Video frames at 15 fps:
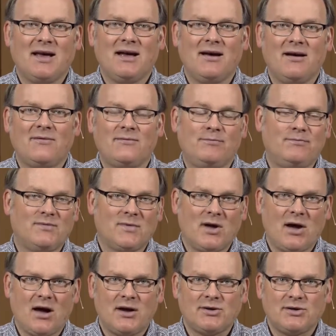of
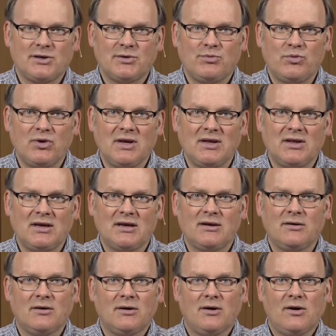conscious
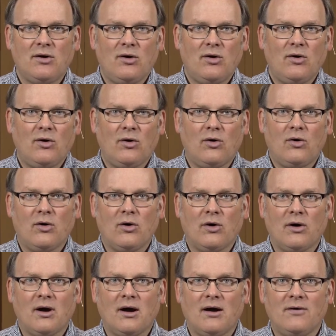breathing
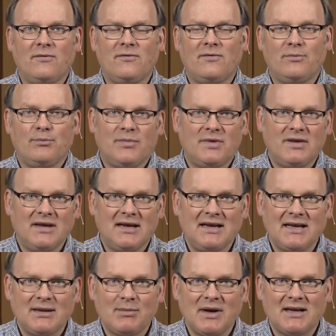or of
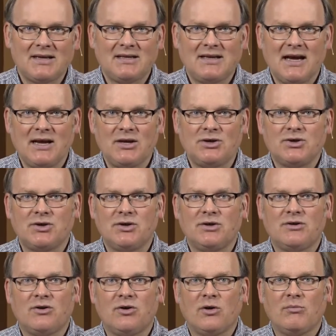knitting
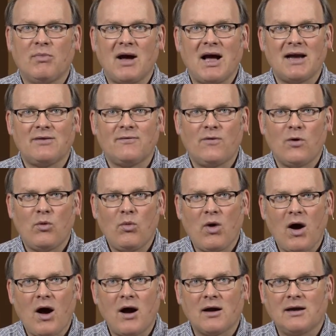meditation or mindful
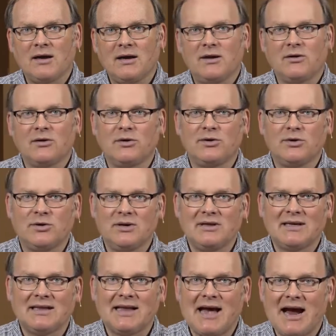walking or doing
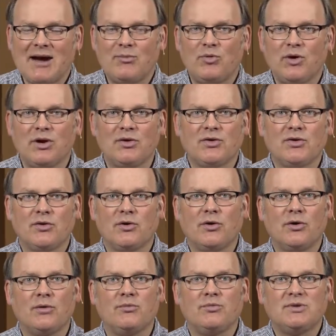the labyrinth
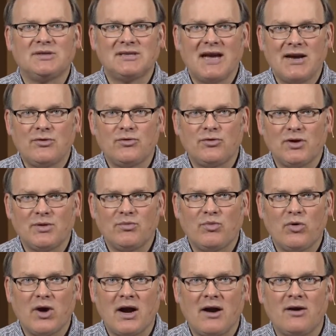or centering
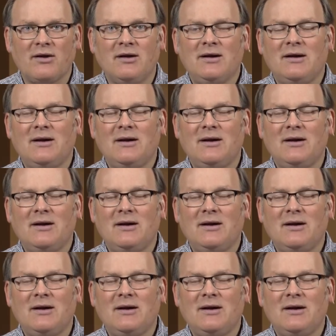prayer,